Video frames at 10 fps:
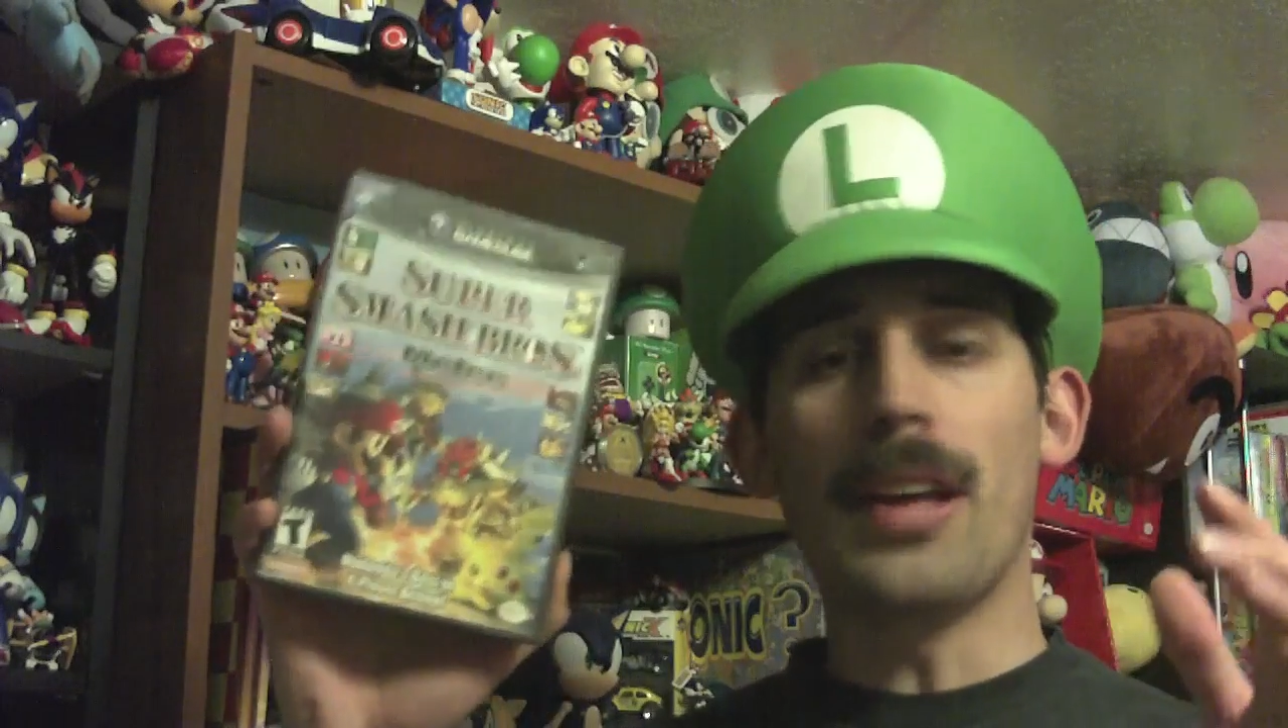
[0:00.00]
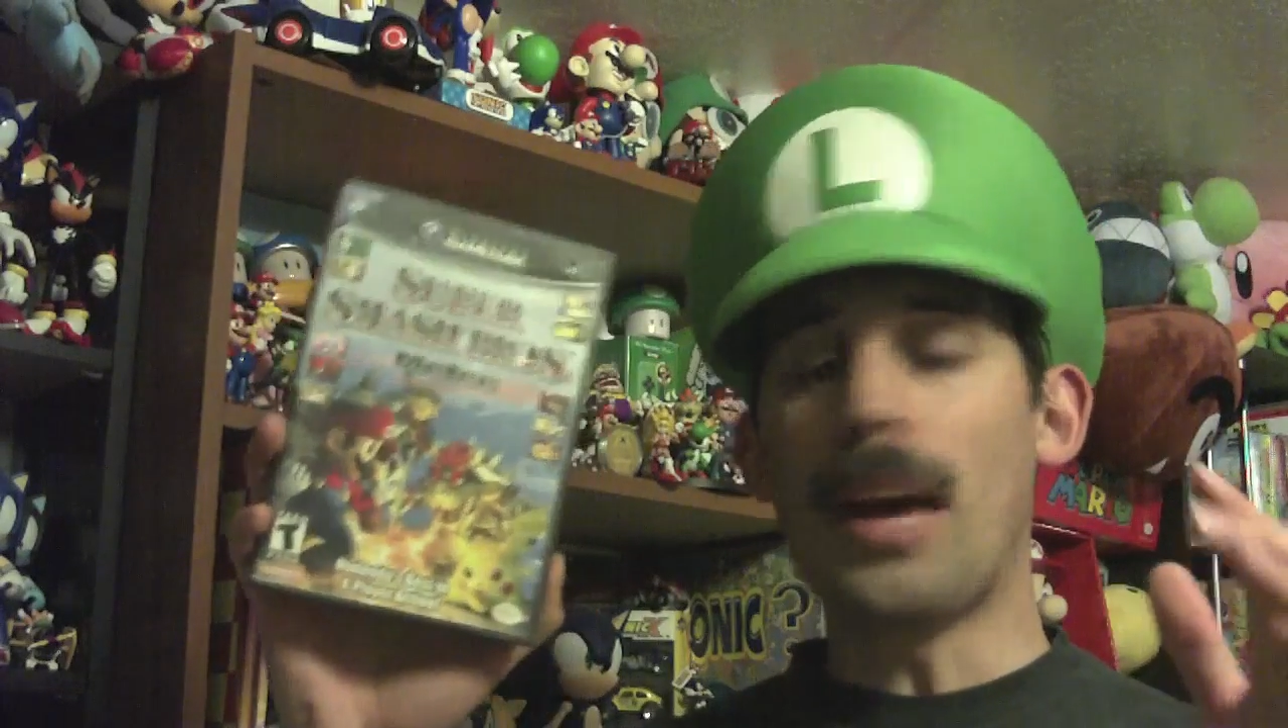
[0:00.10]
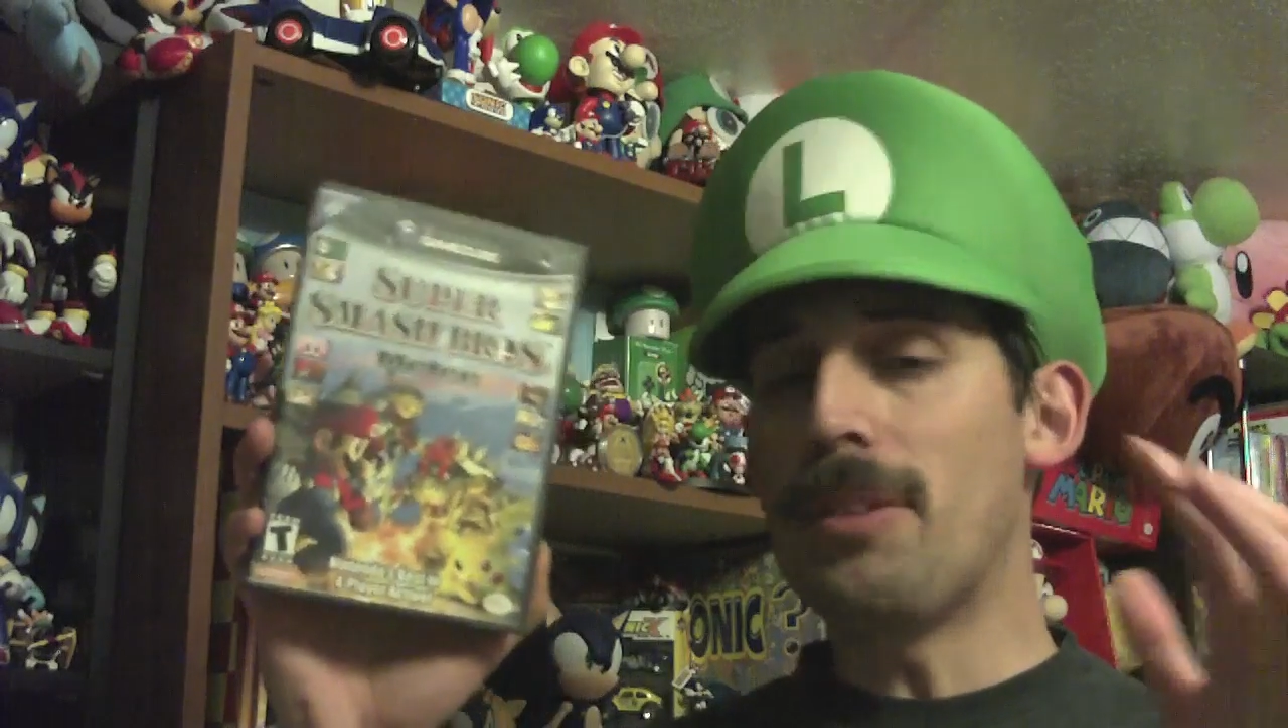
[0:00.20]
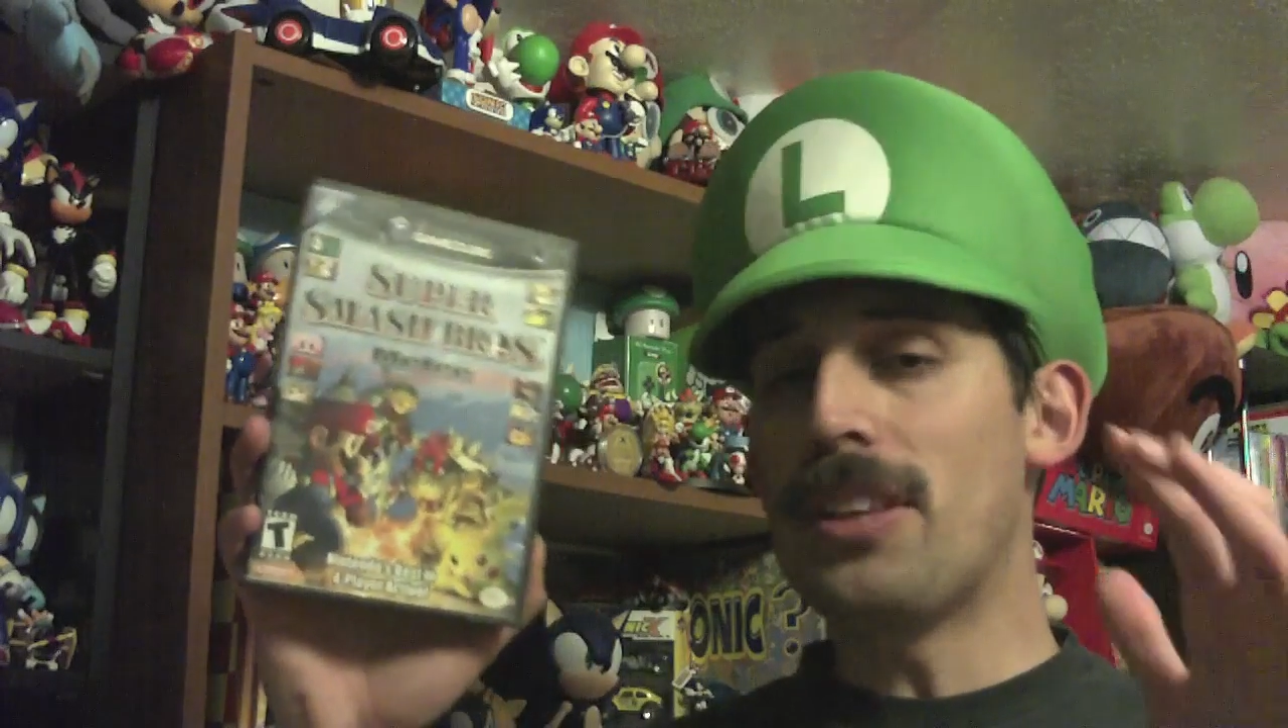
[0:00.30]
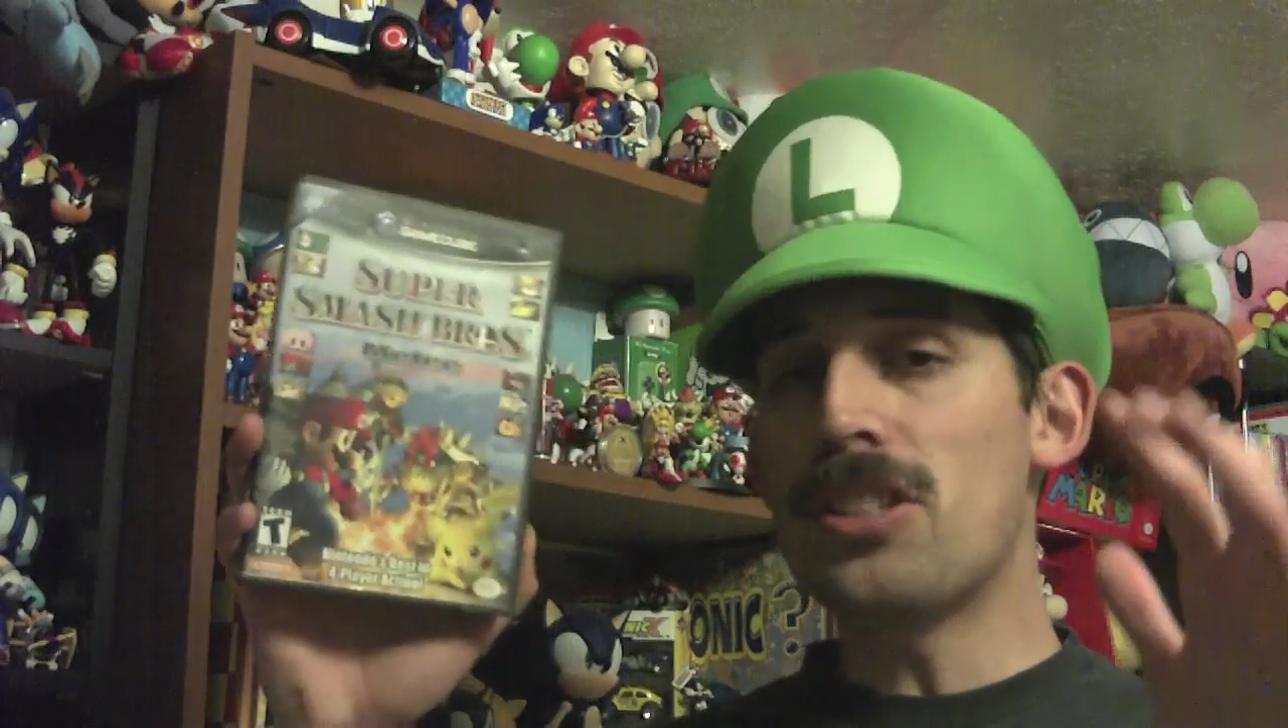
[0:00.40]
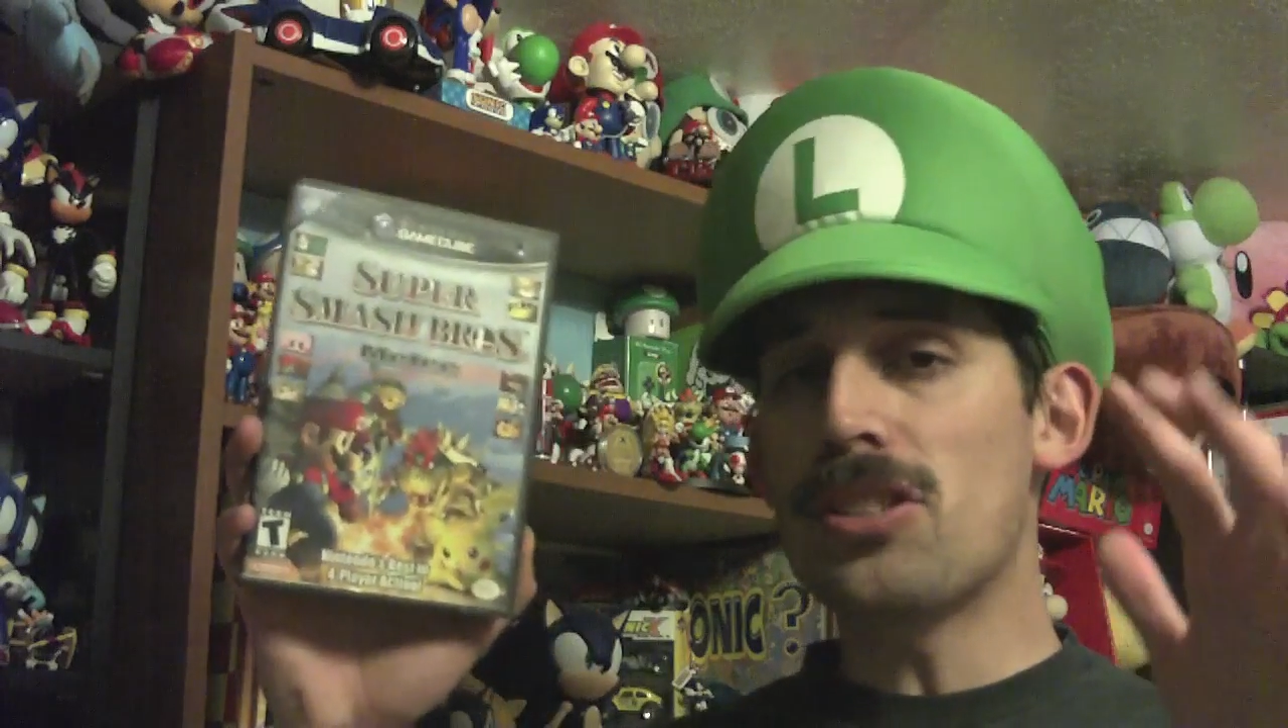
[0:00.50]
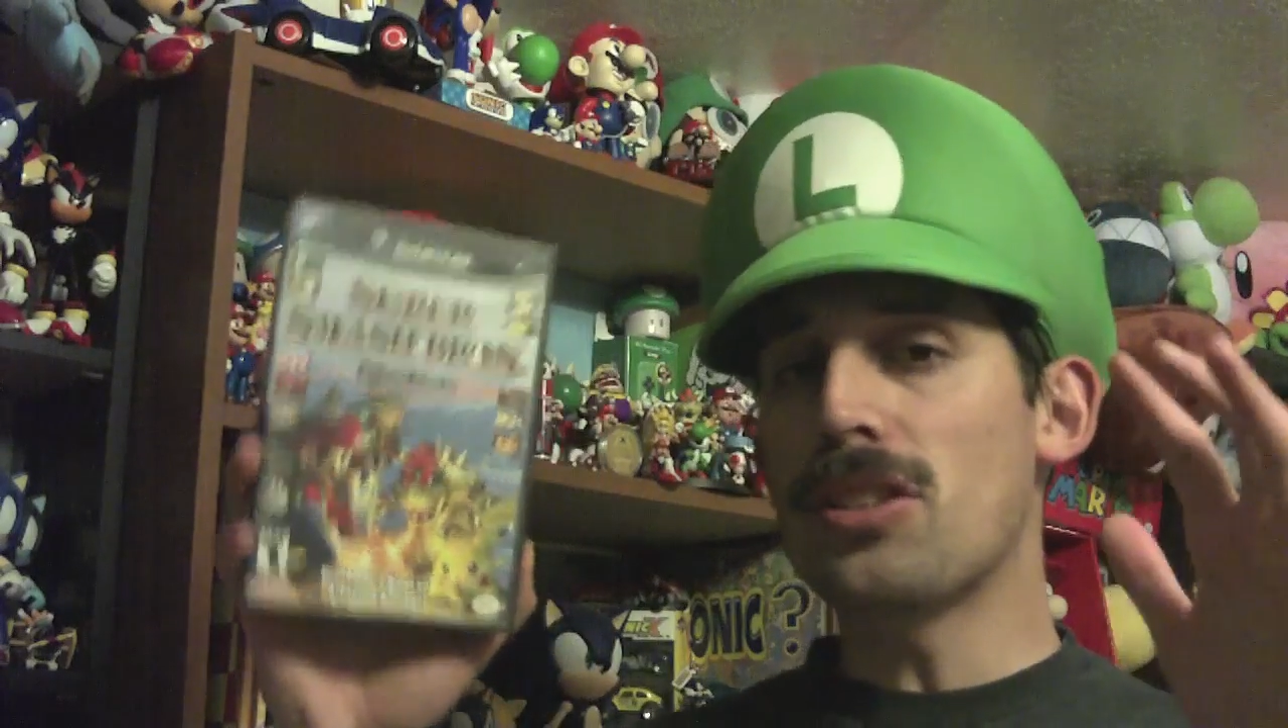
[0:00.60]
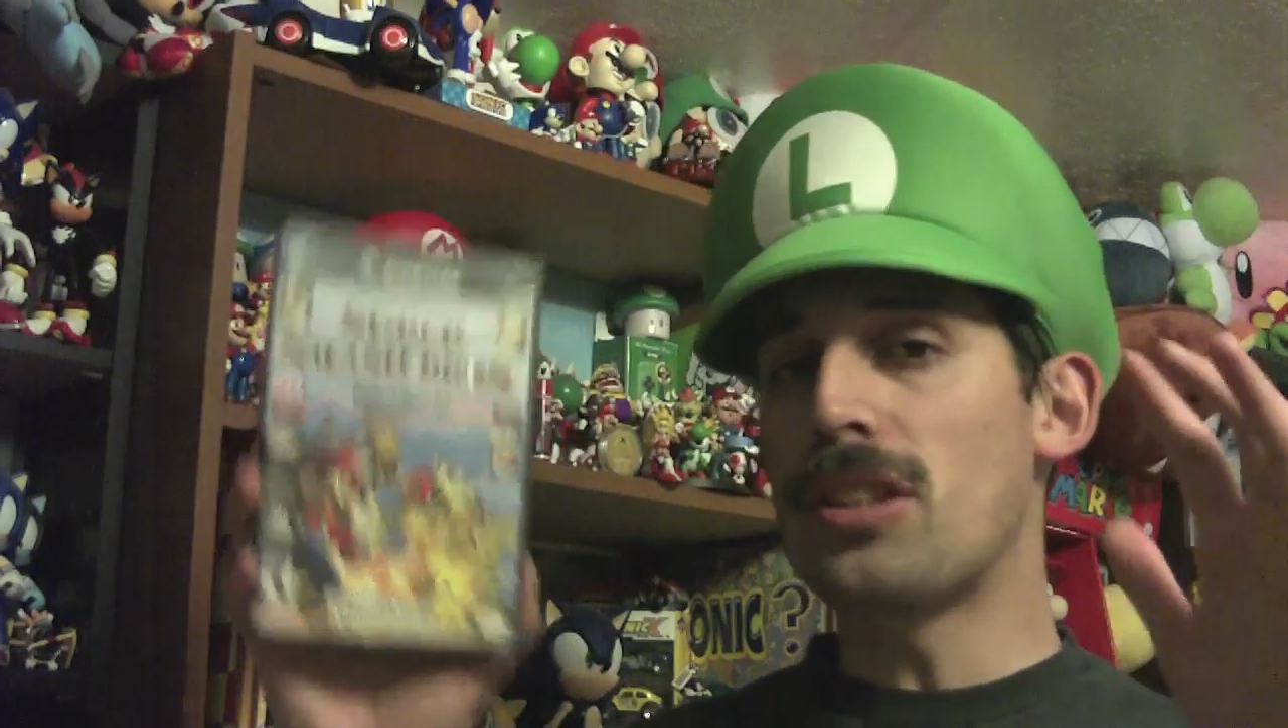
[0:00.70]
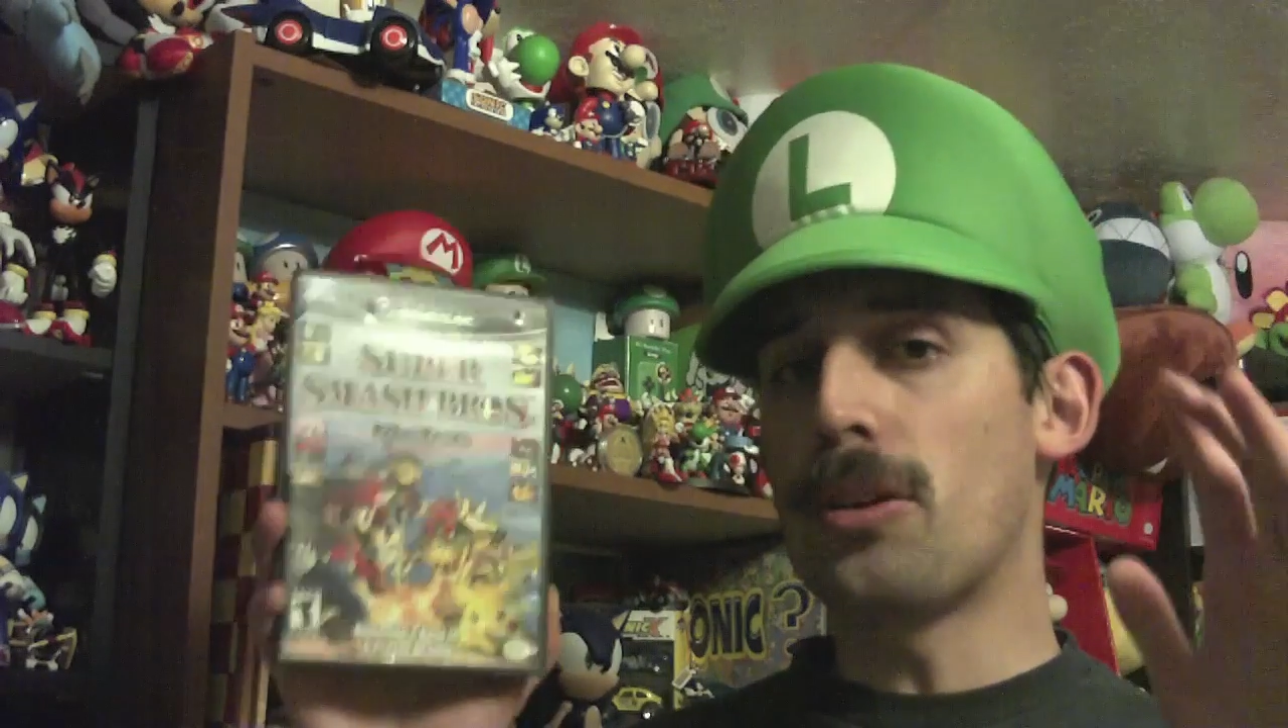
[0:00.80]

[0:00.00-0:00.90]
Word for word: I mean, they just looked